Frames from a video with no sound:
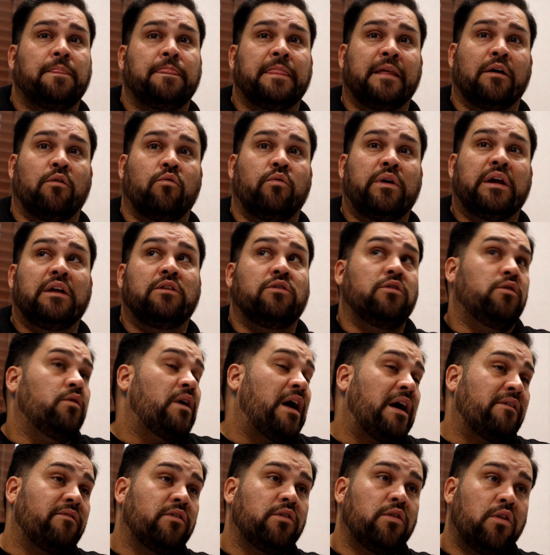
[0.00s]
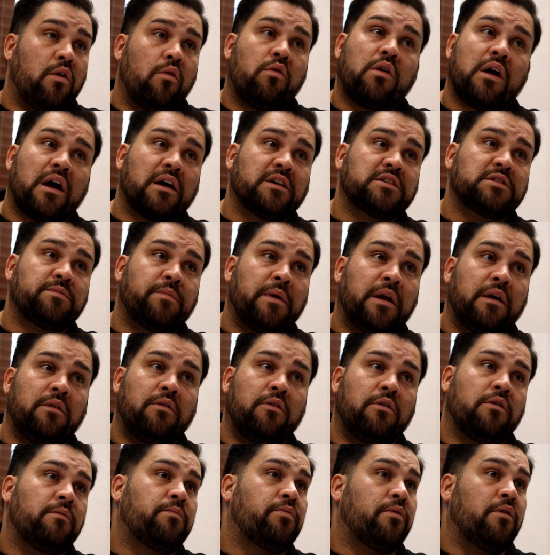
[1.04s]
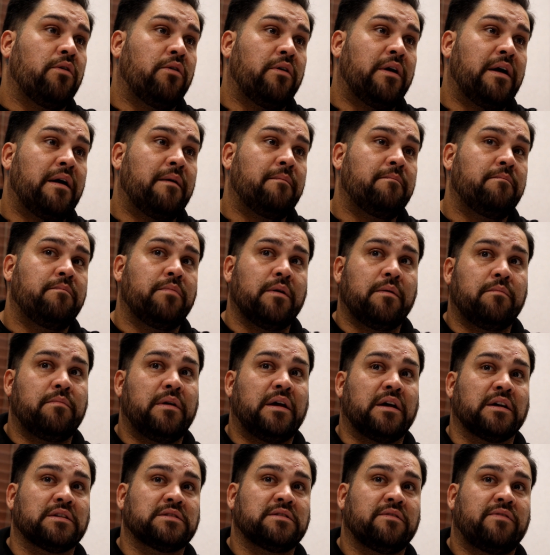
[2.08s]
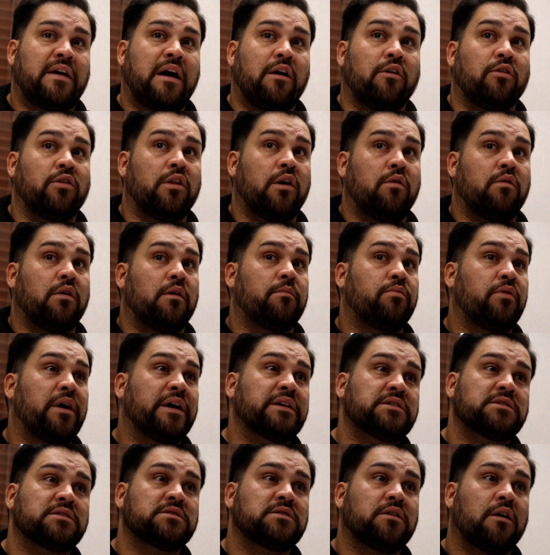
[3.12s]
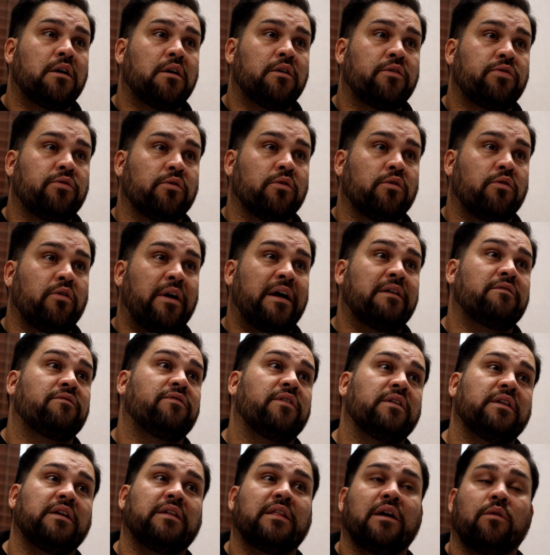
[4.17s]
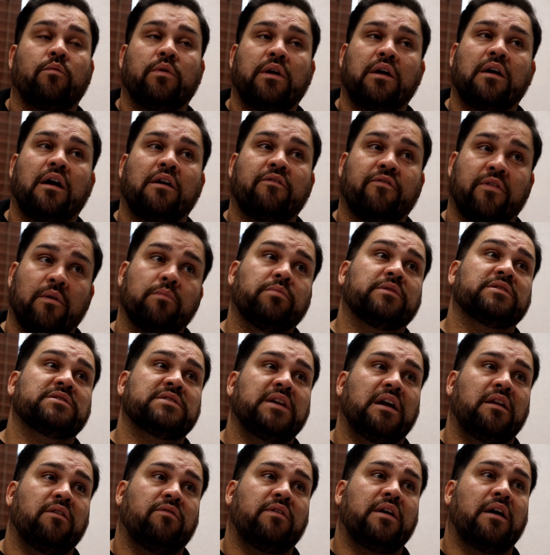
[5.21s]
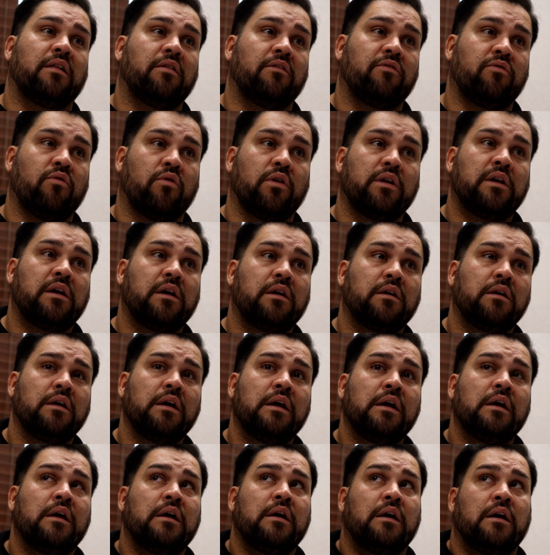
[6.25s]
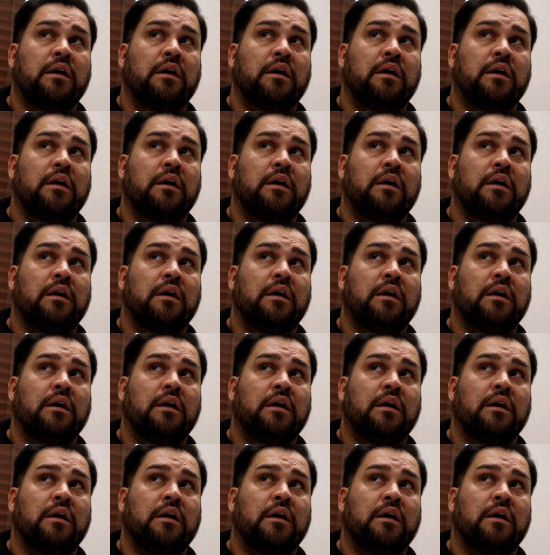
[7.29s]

Now, we do have a low-cost spay-neuter program, but because of how low our prices are through grant funding that we got from the state of California,